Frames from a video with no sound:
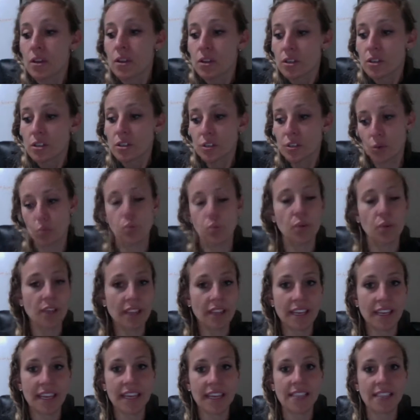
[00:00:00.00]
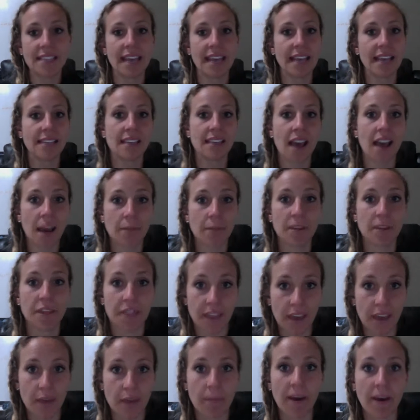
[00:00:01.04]
So really take time to
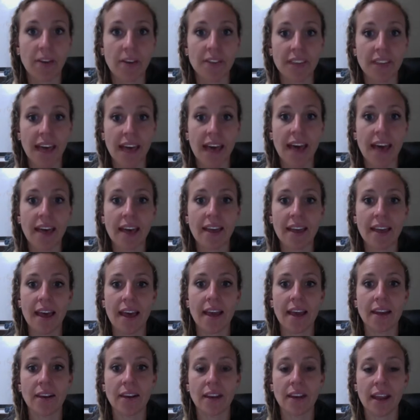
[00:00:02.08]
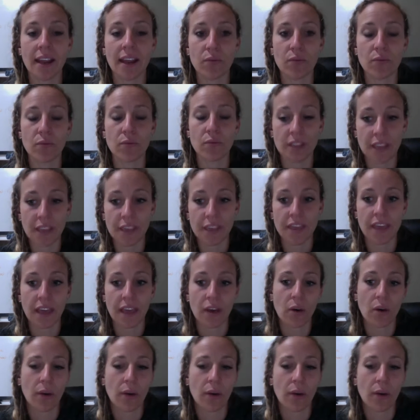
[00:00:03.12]
think about that and really think,